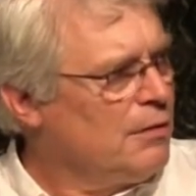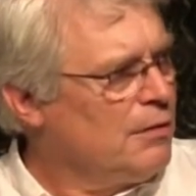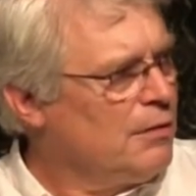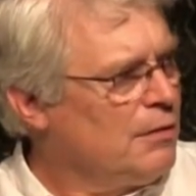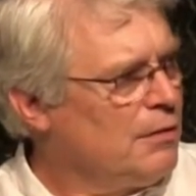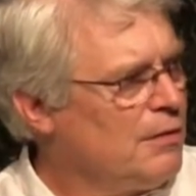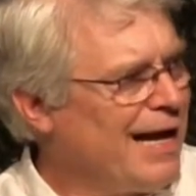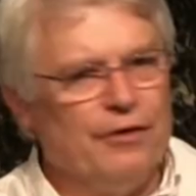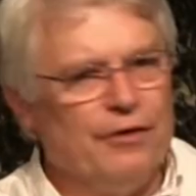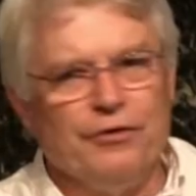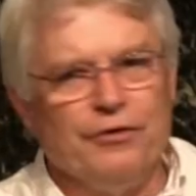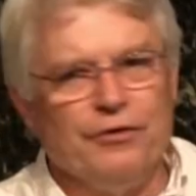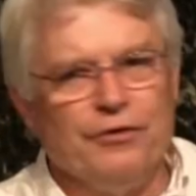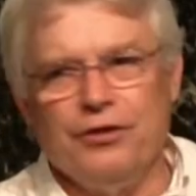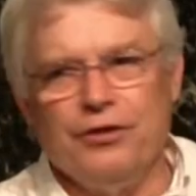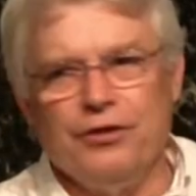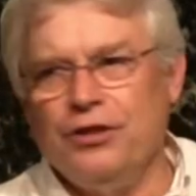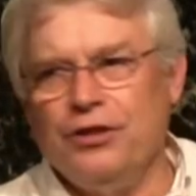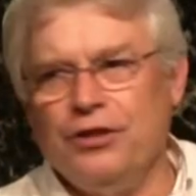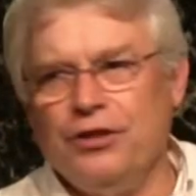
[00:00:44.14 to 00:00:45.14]
How do you
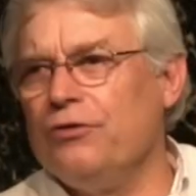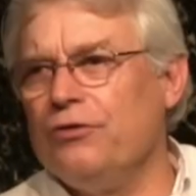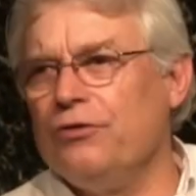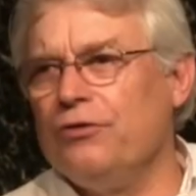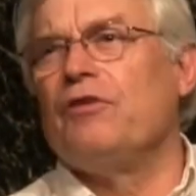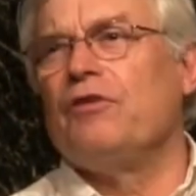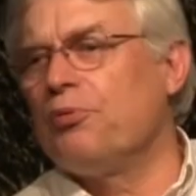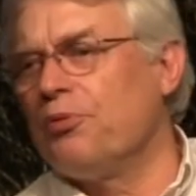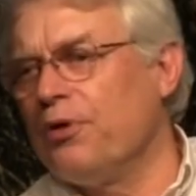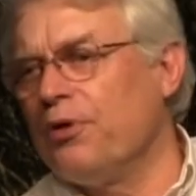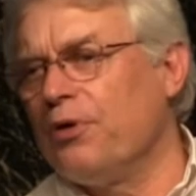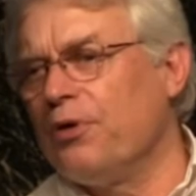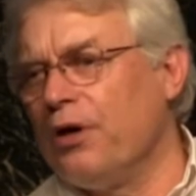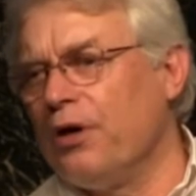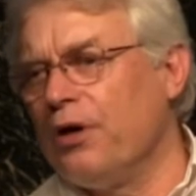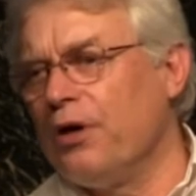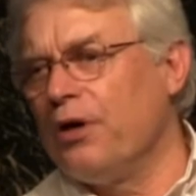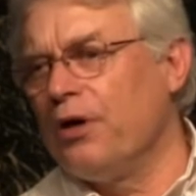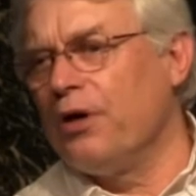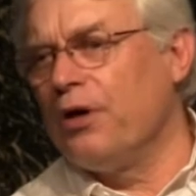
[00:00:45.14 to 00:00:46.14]
even
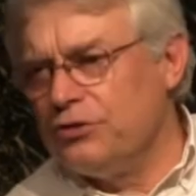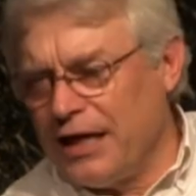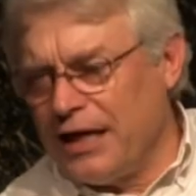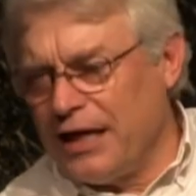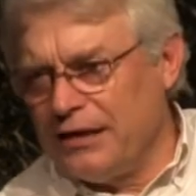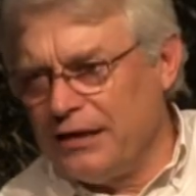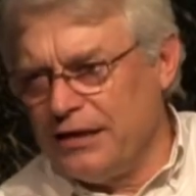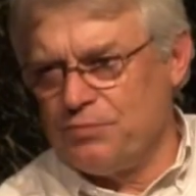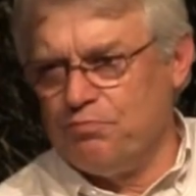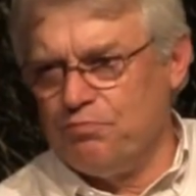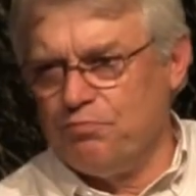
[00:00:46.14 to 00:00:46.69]
approach getting this